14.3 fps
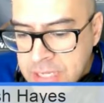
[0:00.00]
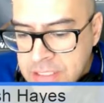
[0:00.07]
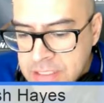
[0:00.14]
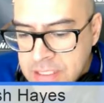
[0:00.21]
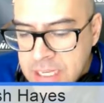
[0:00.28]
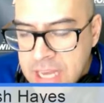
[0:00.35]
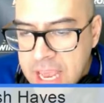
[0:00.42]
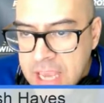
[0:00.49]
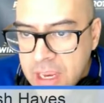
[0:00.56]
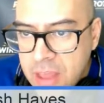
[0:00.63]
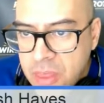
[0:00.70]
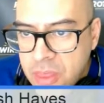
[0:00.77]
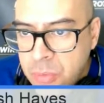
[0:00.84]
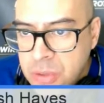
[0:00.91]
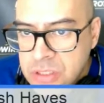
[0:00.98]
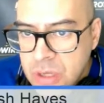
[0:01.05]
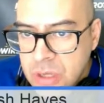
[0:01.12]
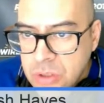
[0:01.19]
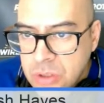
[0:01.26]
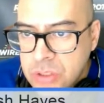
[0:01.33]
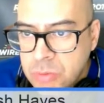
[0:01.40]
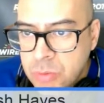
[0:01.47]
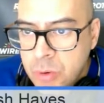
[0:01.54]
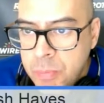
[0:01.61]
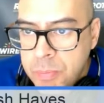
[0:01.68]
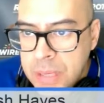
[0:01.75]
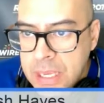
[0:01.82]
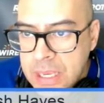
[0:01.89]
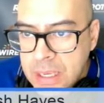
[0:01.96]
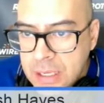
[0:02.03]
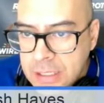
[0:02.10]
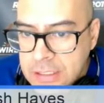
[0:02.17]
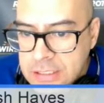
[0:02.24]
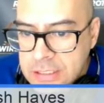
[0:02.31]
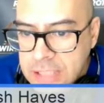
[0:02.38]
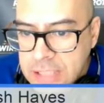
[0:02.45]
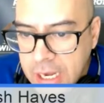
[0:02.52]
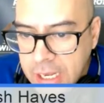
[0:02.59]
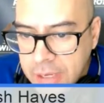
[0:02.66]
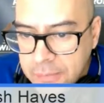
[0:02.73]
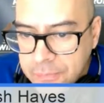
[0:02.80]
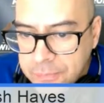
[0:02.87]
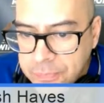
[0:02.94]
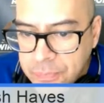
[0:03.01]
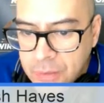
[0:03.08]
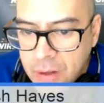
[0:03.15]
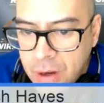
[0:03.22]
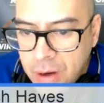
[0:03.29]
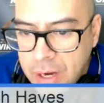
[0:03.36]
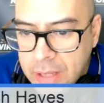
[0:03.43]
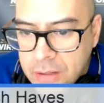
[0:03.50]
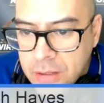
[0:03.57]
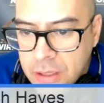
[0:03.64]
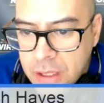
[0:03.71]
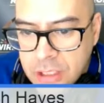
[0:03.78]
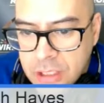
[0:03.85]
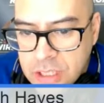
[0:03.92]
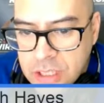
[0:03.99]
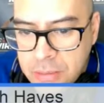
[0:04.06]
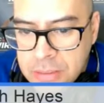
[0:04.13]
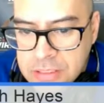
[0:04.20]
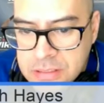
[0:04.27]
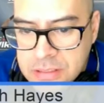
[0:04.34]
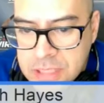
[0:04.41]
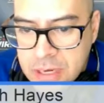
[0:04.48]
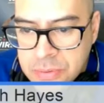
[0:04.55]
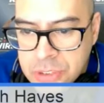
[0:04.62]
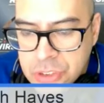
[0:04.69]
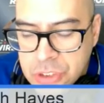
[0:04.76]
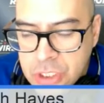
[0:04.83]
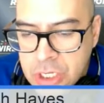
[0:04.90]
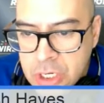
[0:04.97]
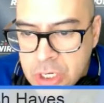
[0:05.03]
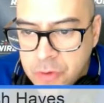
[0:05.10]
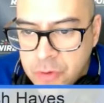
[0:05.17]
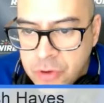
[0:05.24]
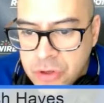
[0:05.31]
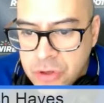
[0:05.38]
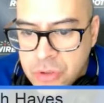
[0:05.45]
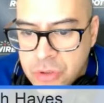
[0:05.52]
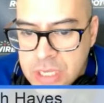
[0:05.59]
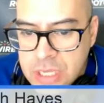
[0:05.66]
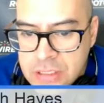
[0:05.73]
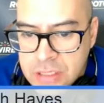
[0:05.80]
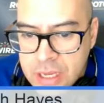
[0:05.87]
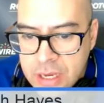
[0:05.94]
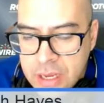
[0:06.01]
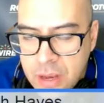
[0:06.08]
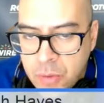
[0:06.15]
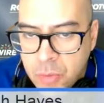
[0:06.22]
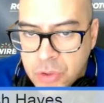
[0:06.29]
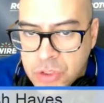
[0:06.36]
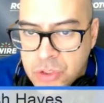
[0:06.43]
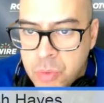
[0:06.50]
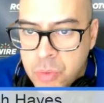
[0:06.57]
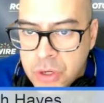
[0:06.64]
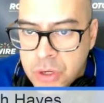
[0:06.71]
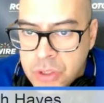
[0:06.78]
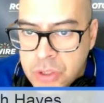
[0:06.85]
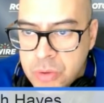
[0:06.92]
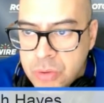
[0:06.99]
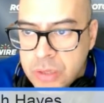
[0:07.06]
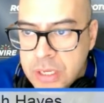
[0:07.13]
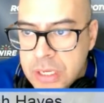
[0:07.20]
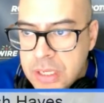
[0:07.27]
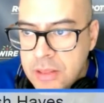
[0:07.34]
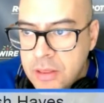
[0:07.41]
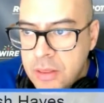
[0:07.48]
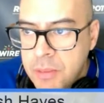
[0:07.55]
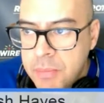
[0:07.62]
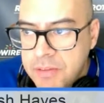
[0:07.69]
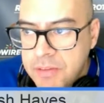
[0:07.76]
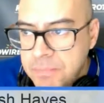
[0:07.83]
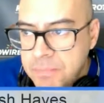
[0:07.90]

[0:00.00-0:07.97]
today. The results will be stunning. All right, let's talk about the center position here for the Tuesday slate and what you want to do in the pivot.